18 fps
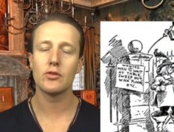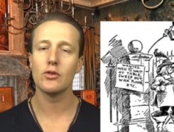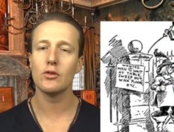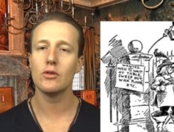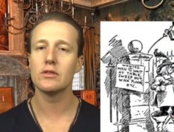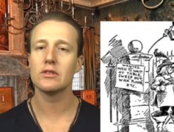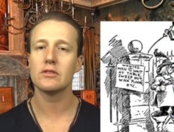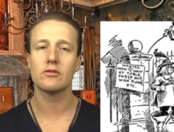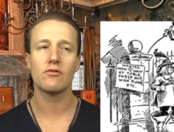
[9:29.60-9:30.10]

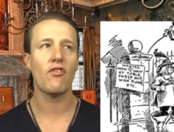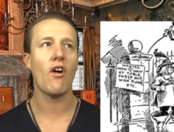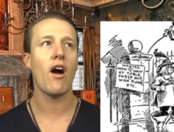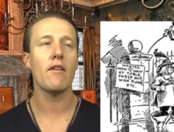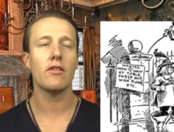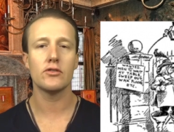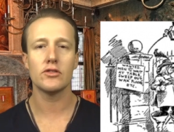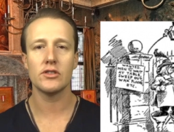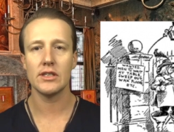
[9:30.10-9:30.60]
dudes
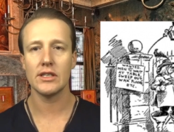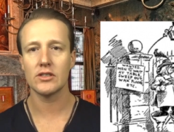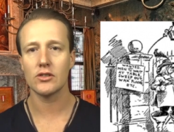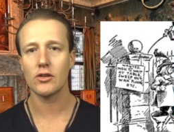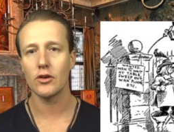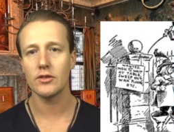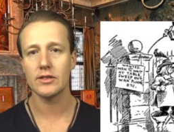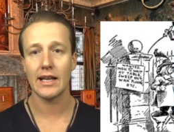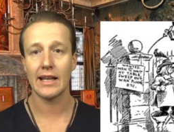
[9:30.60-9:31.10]
500 years ago
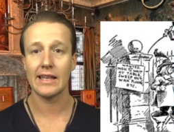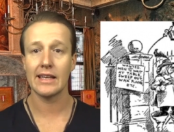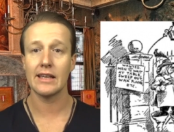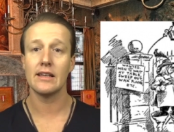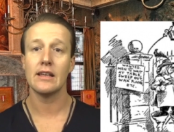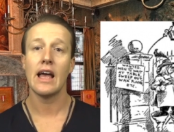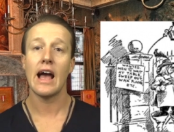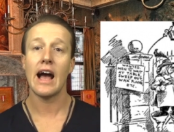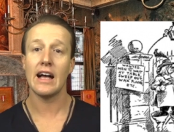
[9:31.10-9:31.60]
ago
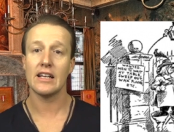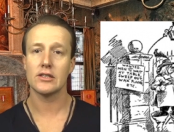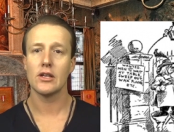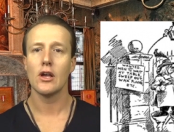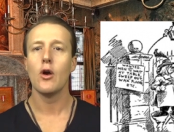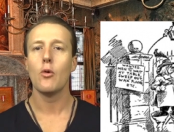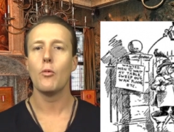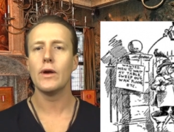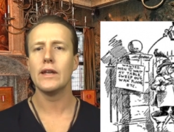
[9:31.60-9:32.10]
telling us
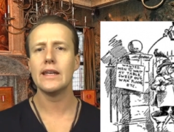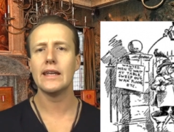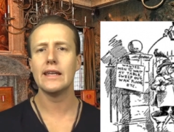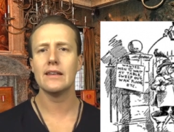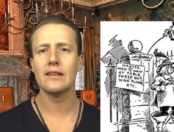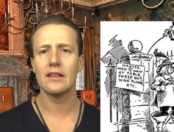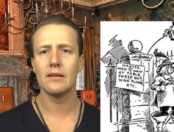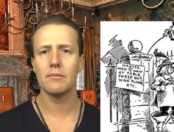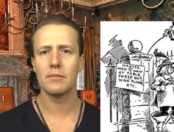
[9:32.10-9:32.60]
we
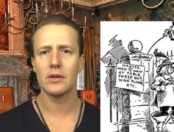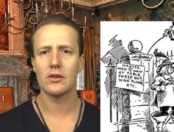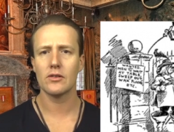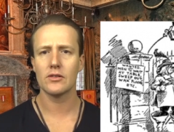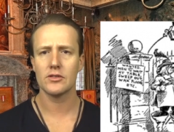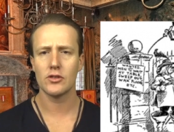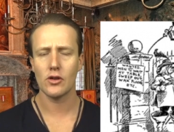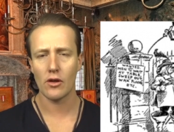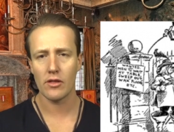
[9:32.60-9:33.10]
needed them
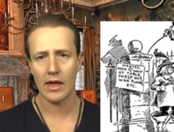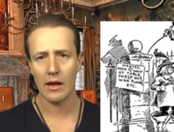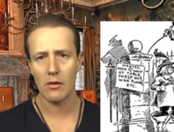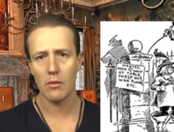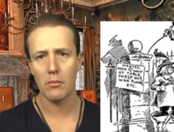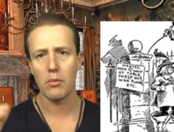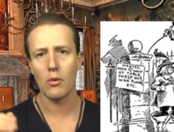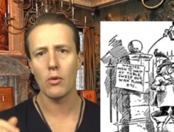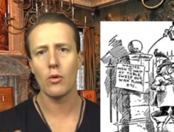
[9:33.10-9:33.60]
because you know they
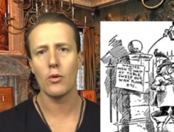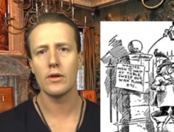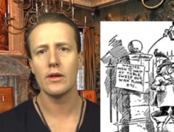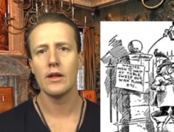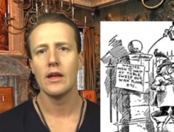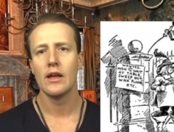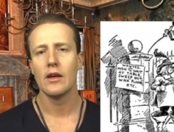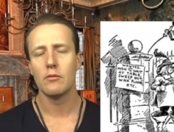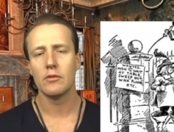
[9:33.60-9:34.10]
were
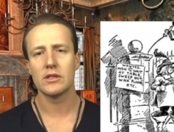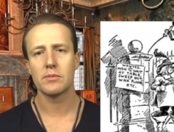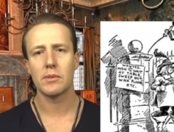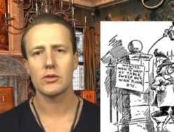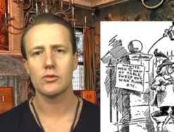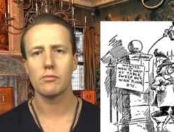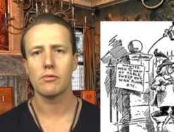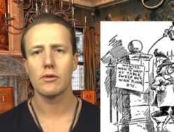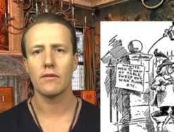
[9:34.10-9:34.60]
born with
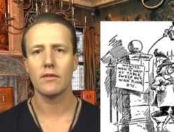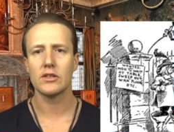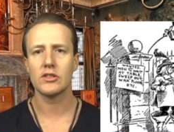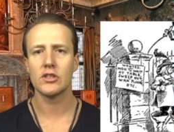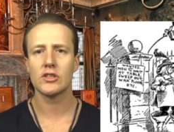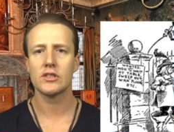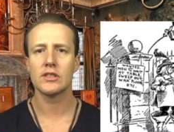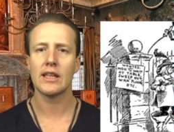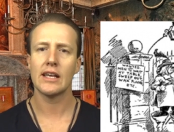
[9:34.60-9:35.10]
special
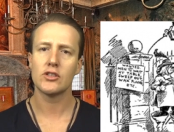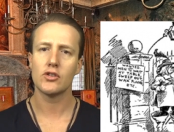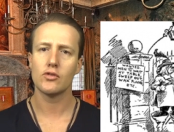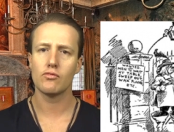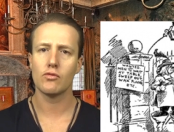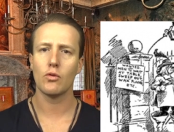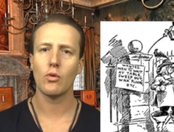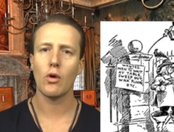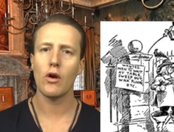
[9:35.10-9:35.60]
privileges and they should
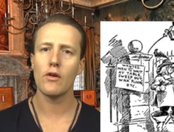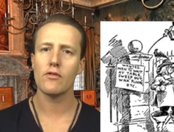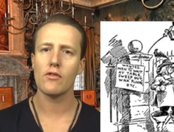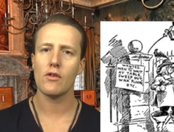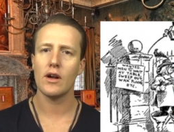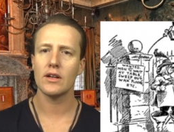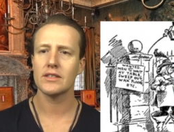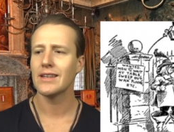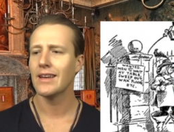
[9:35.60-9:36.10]
rule
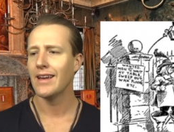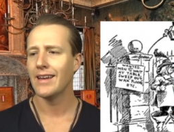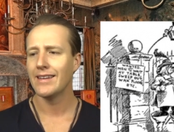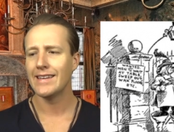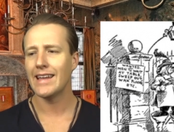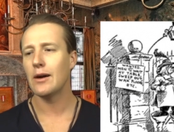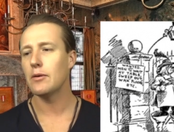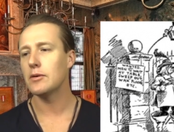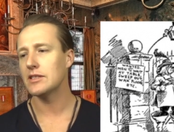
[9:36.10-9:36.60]
over us.
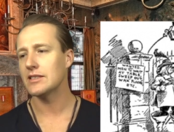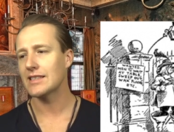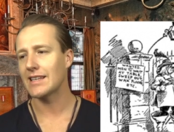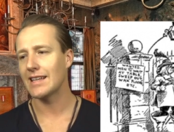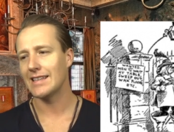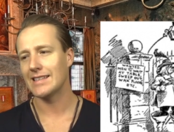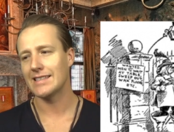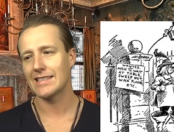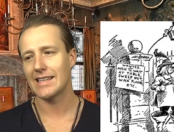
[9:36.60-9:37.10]
Now we're just
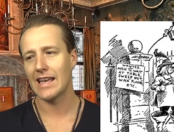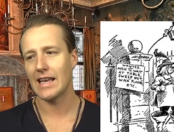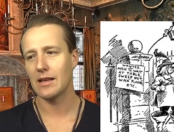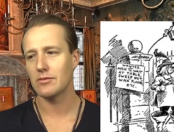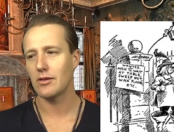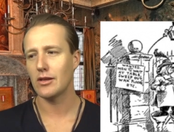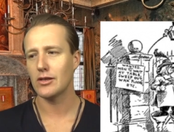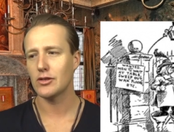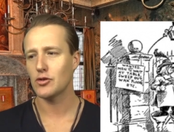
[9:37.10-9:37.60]
getting
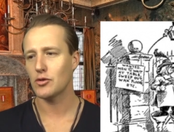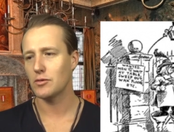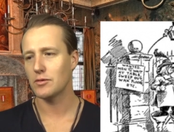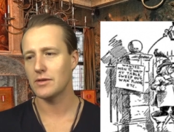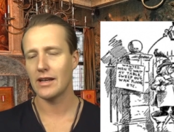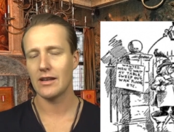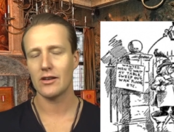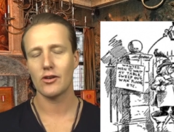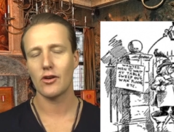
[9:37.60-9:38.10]
scams like the trickle
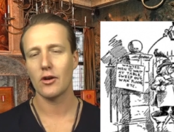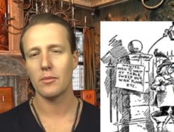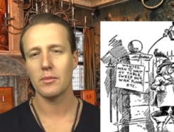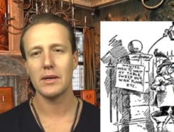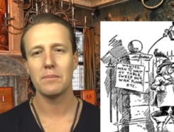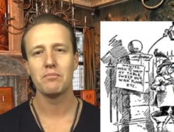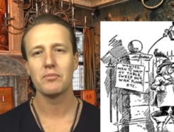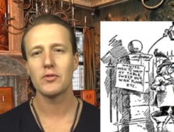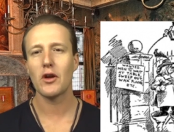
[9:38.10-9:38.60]
down
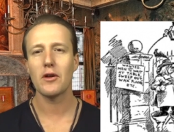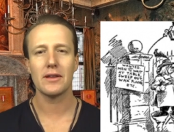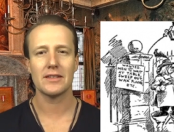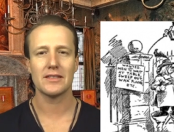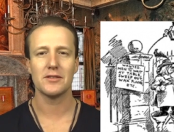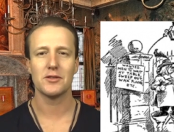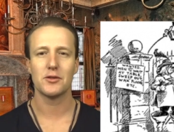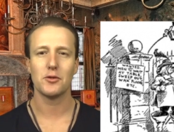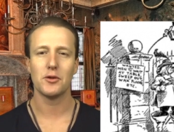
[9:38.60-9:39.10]
economy. Don't
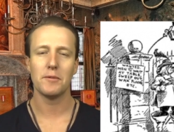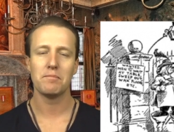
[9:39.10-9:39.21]
listen to